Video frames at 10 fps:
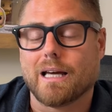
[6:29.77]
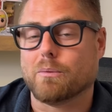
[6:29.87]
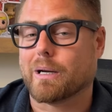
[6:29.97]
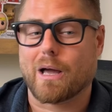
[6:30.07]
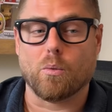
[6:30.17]

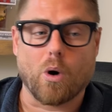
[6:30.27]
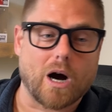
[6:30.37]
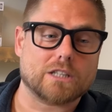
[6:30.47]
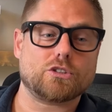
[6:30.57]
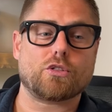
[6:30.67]
and when I
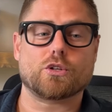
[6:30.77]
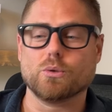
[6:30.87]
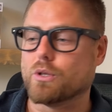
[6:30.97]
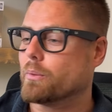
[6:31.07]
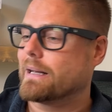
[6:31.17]
walked
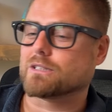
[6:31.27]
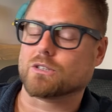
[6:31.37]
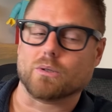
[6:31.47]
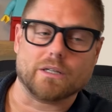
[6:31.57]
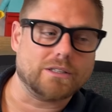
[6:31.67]
through the
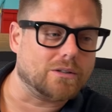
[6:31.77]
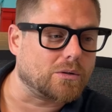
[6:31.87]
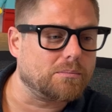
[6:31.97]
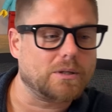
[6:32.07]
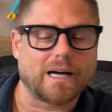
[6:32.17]
restaurant,
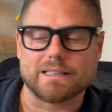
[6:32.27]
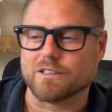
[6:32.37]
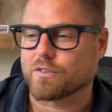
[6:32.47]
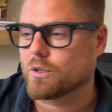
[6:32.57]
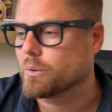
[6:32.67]
kind of